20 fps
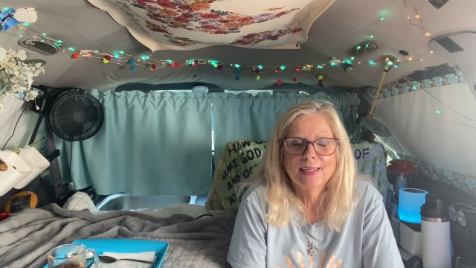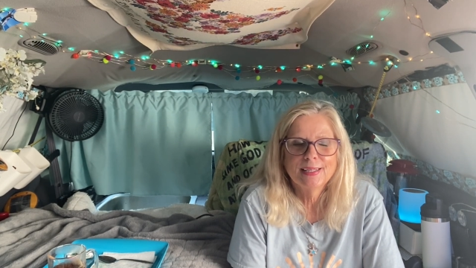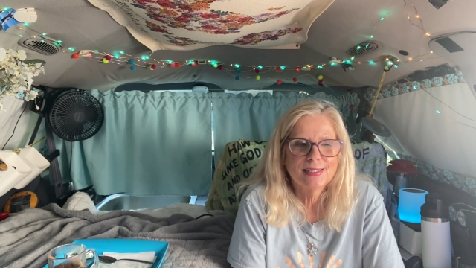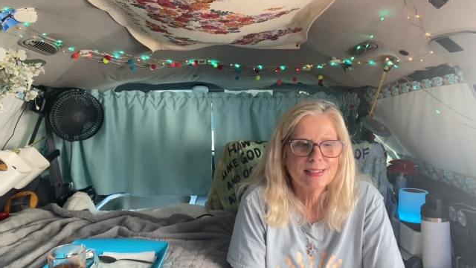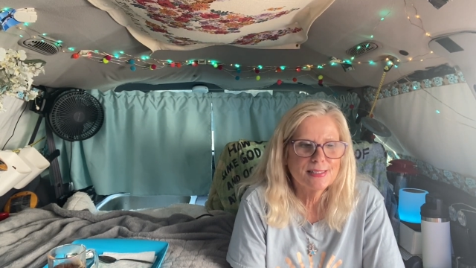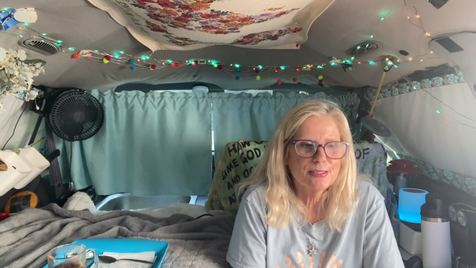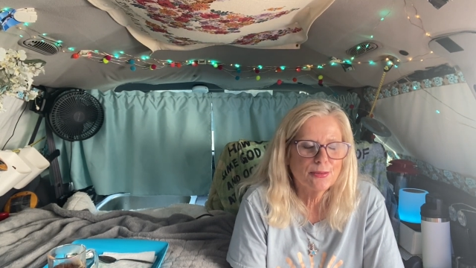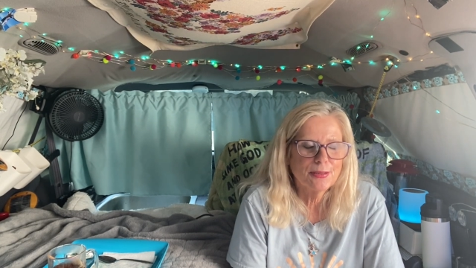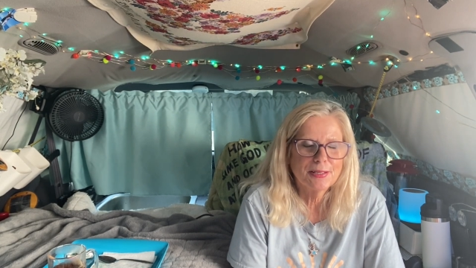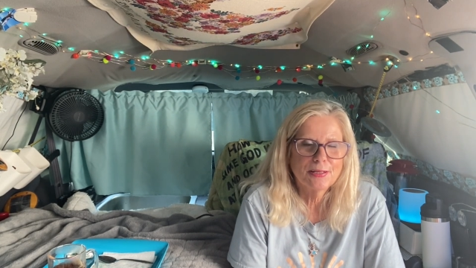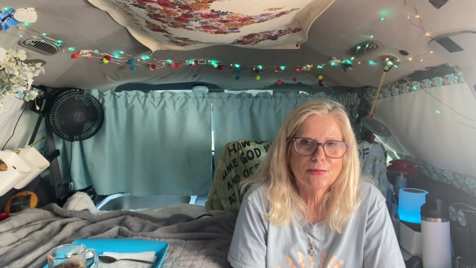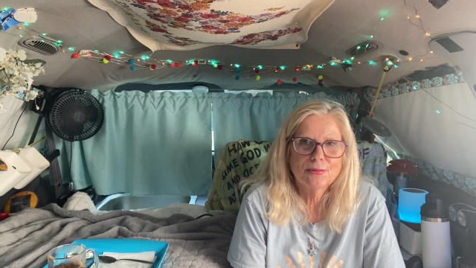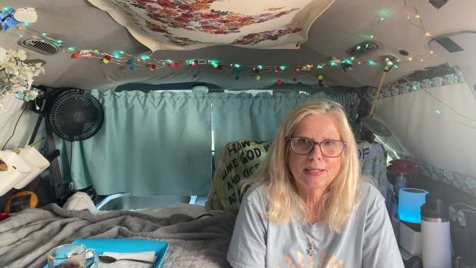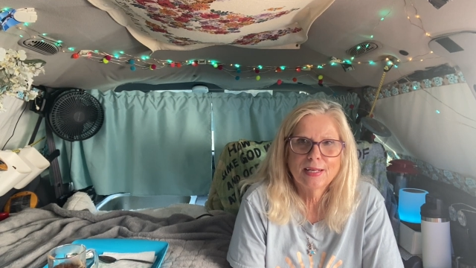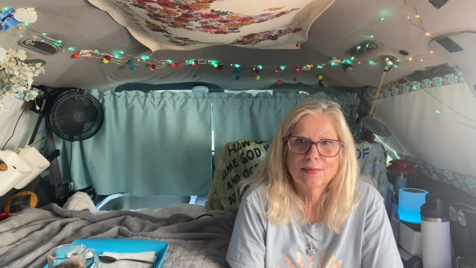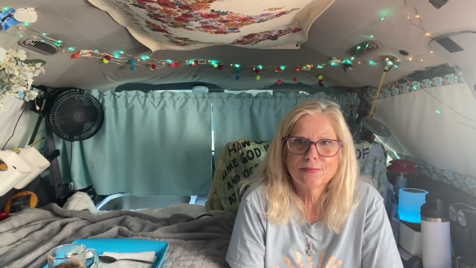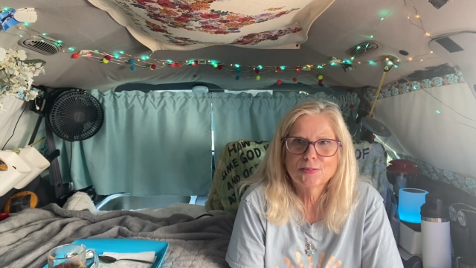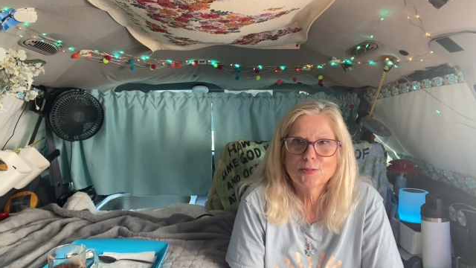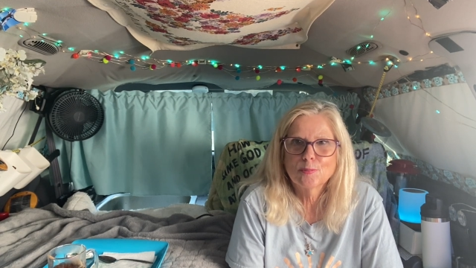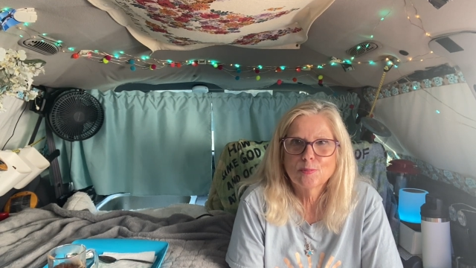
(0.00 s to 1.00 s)
so I don't
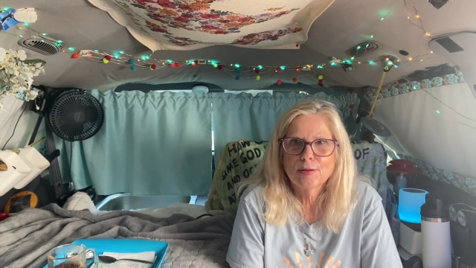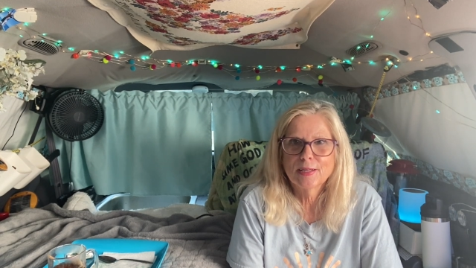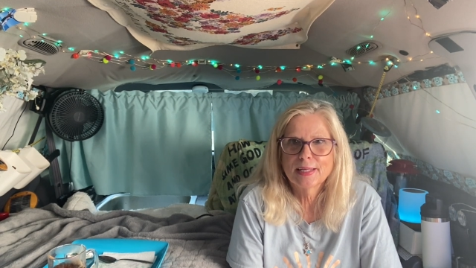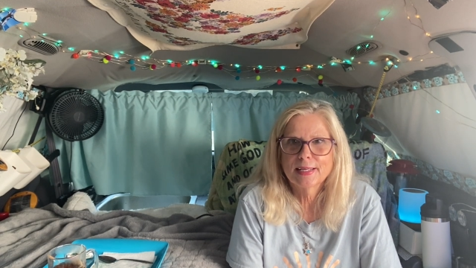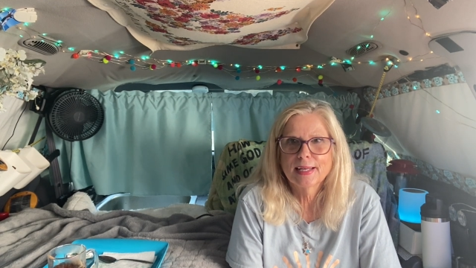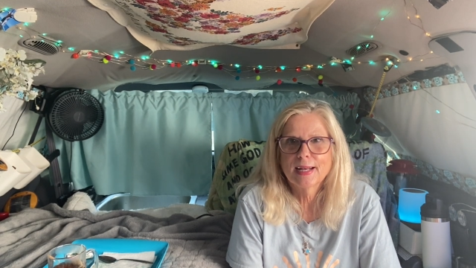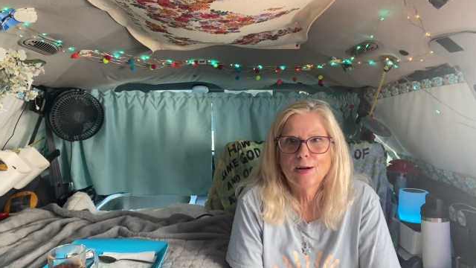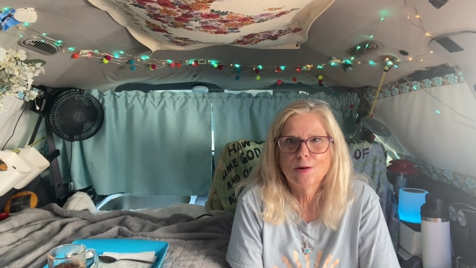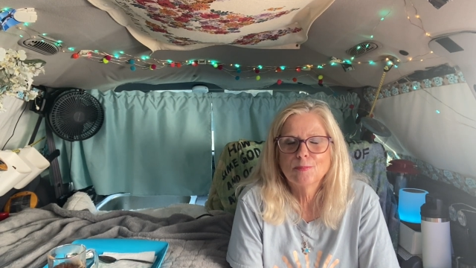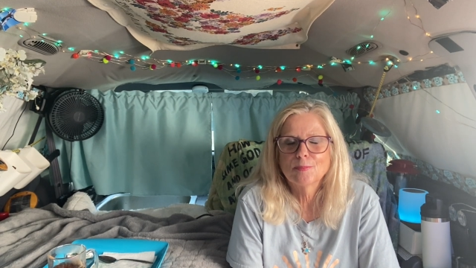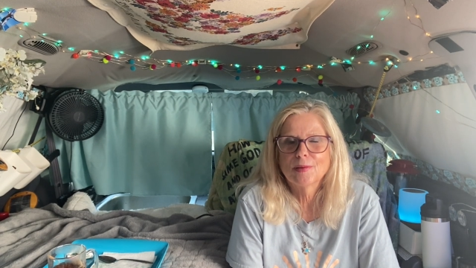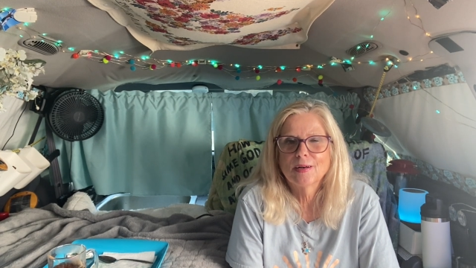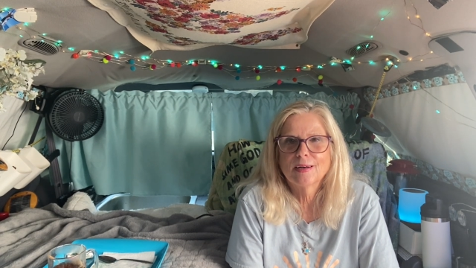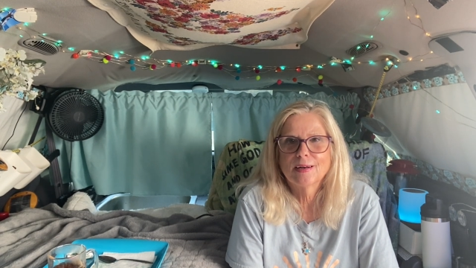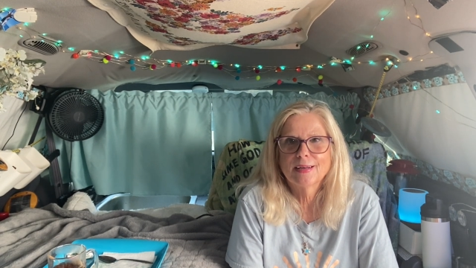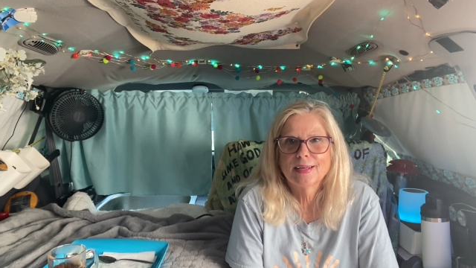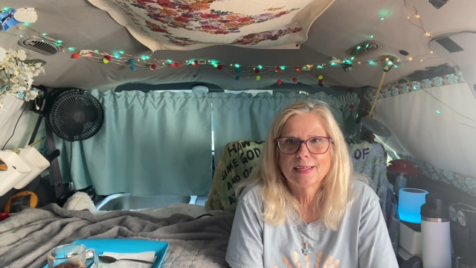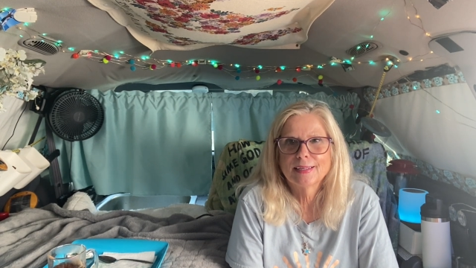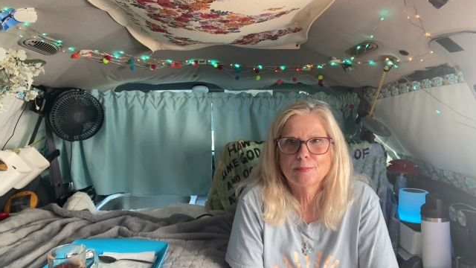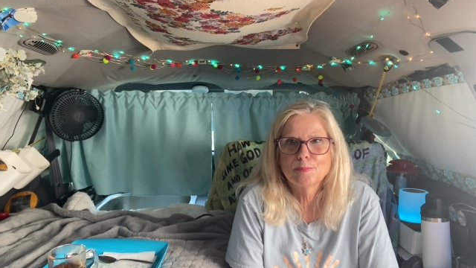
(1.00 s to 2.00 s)
have to break out
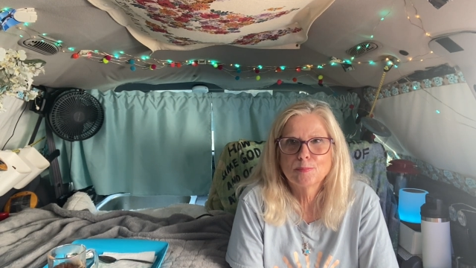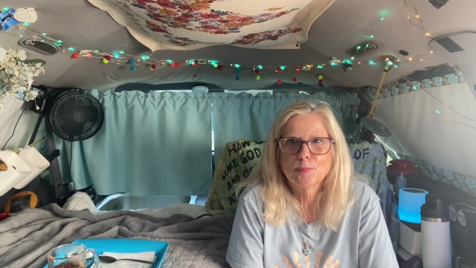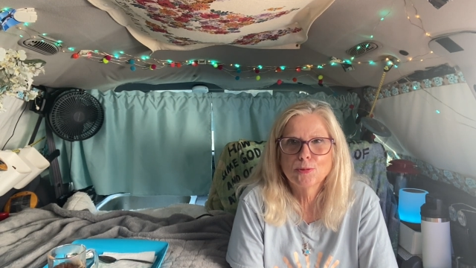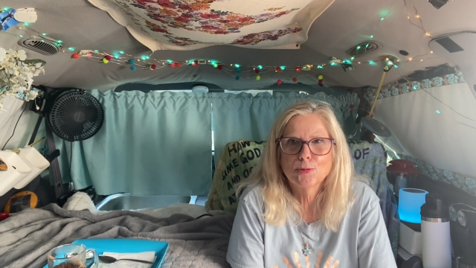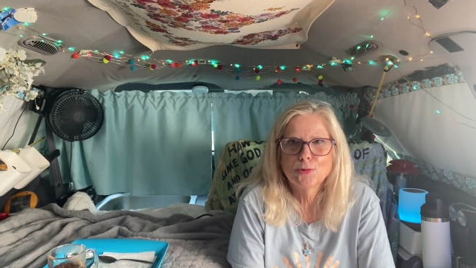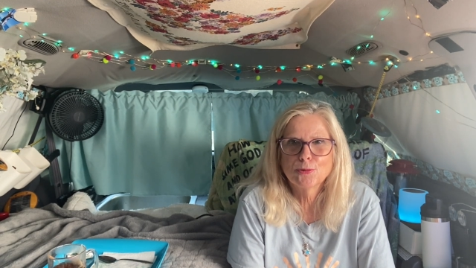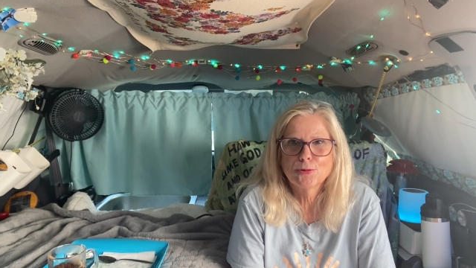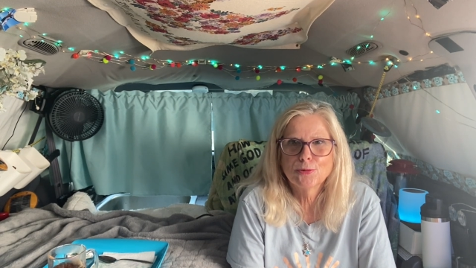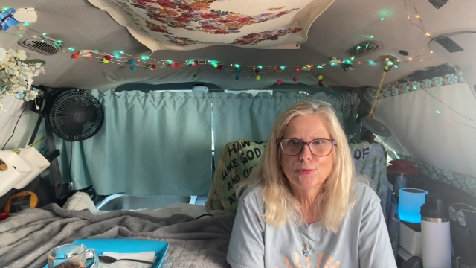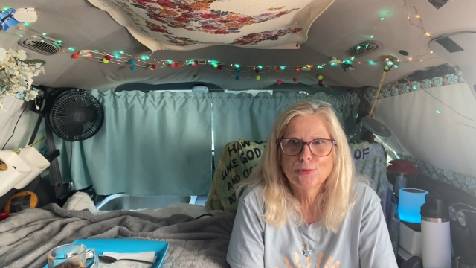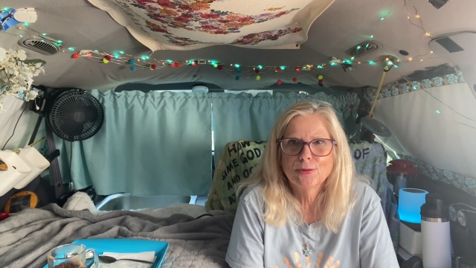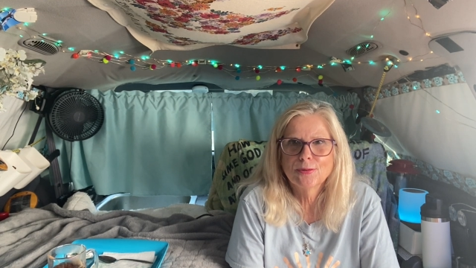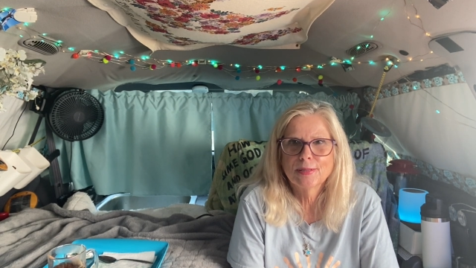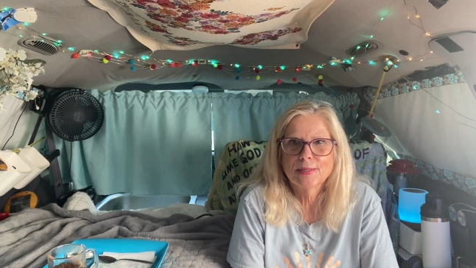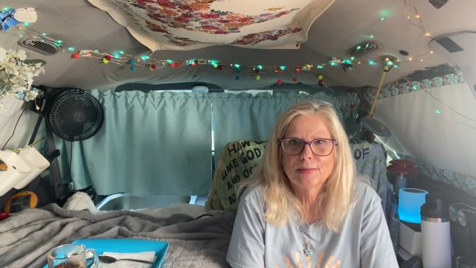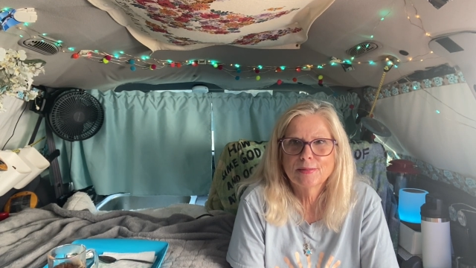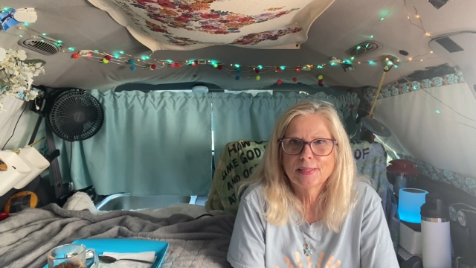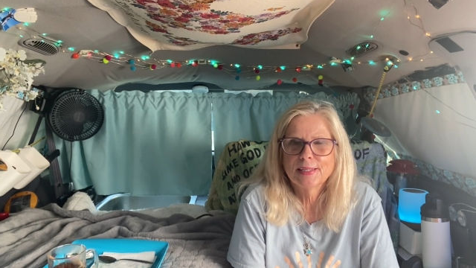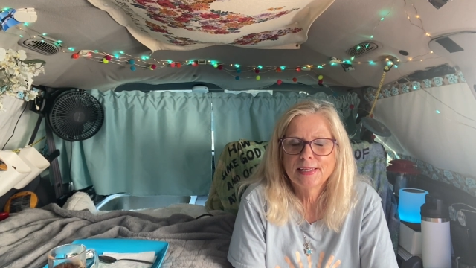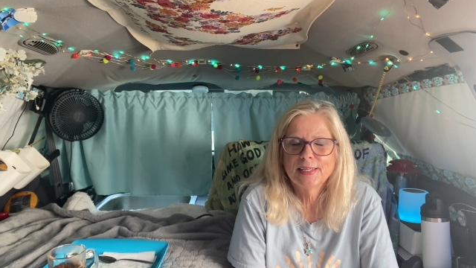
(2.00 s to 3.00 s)
my burner
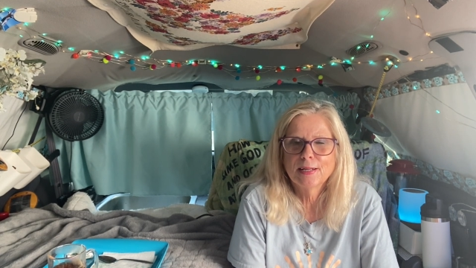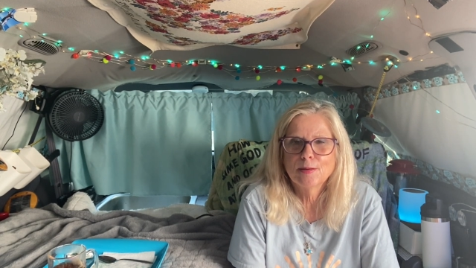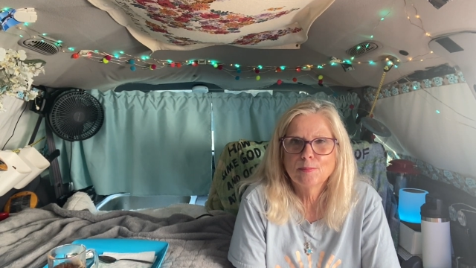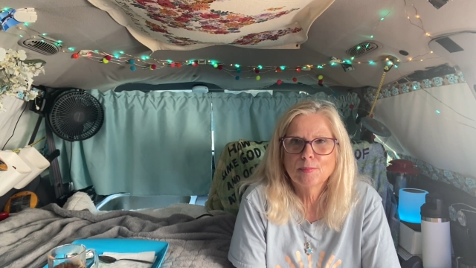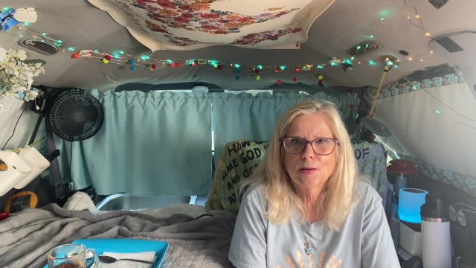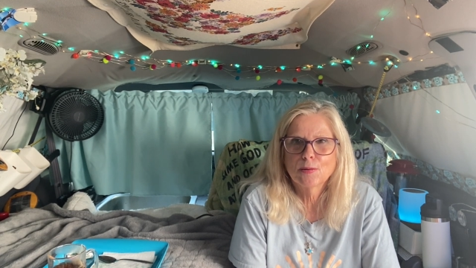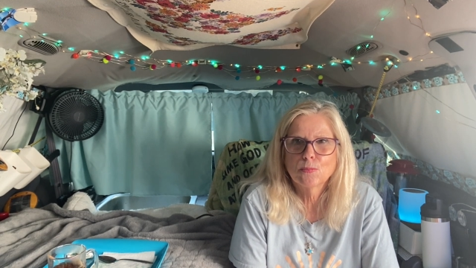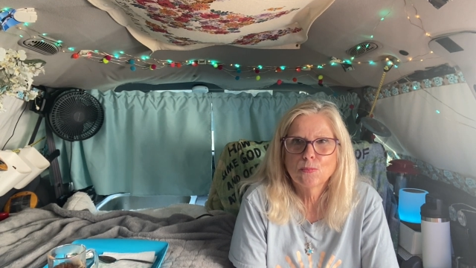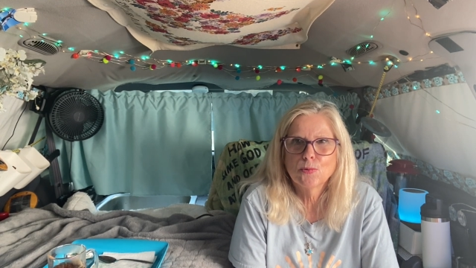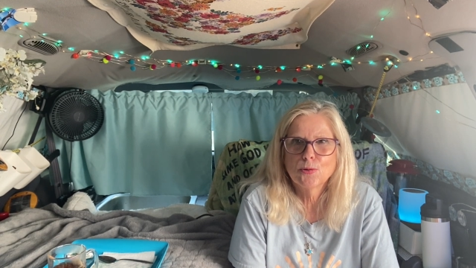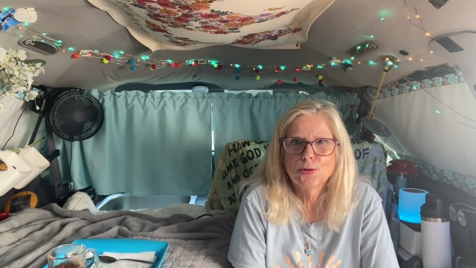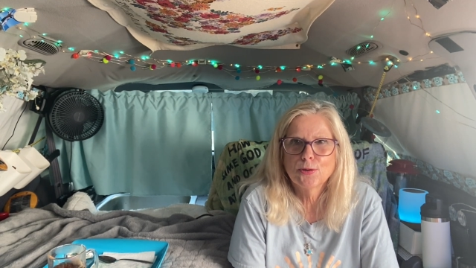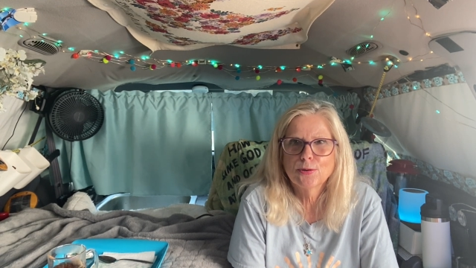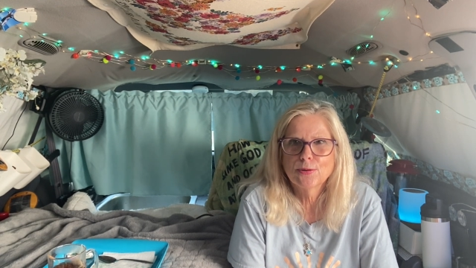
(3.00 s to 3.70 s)
and heat up my water.